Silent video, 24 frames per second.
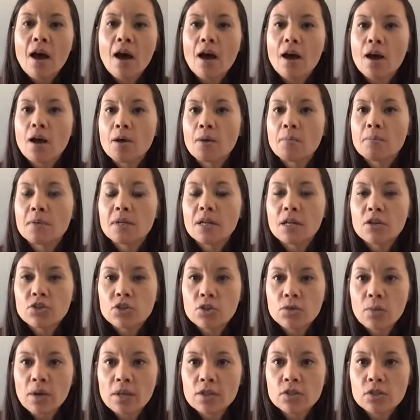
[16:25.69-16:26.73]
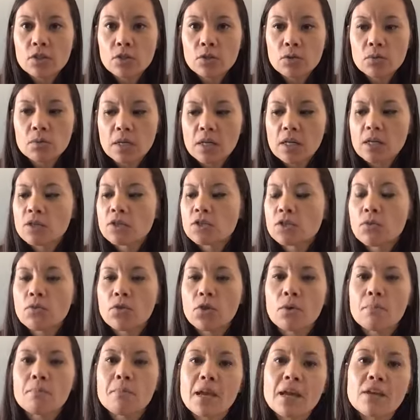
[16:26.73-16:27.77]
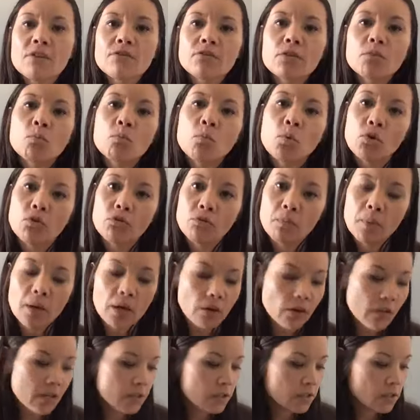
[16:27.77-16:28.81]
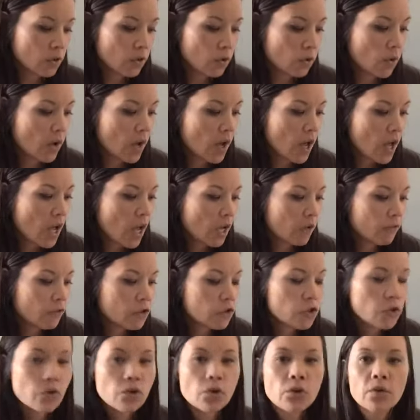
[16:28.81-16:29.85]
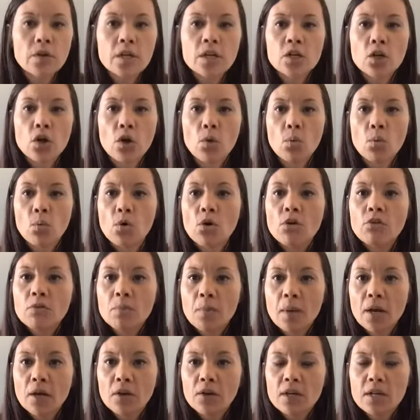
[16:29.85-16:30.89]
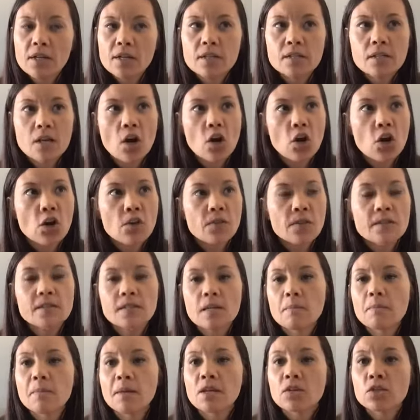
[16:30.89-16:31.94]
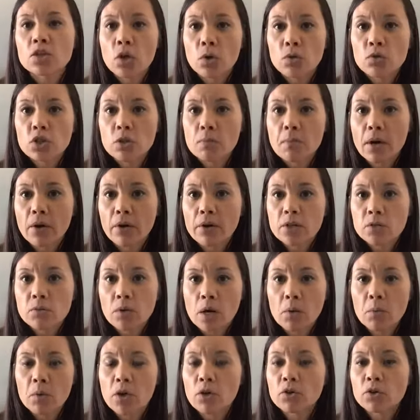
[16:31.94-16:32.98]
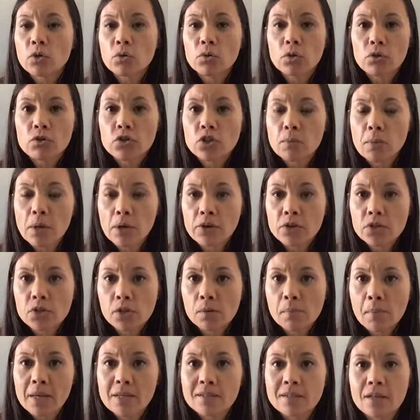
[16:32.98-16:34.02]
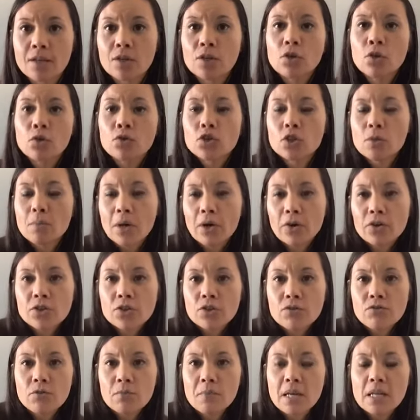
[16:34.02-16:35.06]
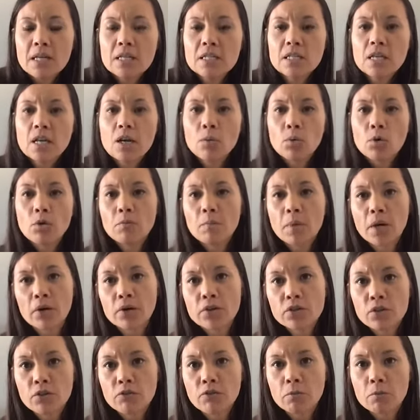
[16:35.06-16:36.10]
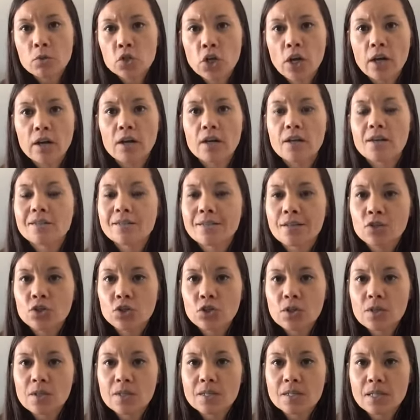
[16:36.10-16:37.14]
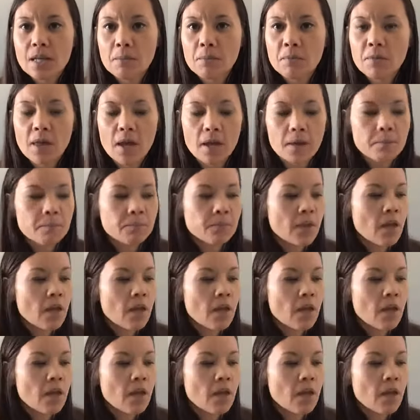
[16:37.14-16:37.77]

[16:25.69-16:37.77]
Ningxia Red so unique? So they're made from wolfberries. So if you don't already know, wolfberries are the same thing as goji berries, right? We all know goji berries are amazing. Goji berries are from India, wolfberries are from China, essentially the same thing.